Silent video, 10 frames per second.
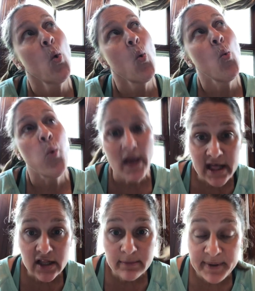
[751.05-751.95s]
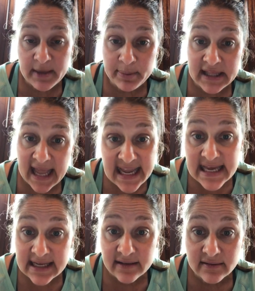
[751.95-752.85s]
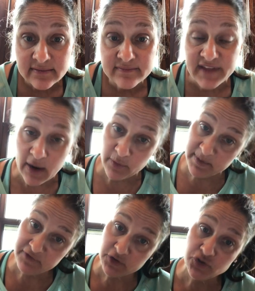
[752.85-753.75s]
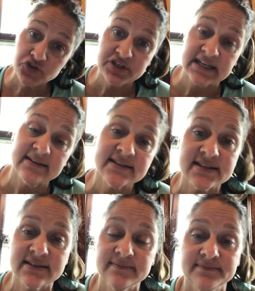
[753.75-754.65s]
will be playing, that would be future tense.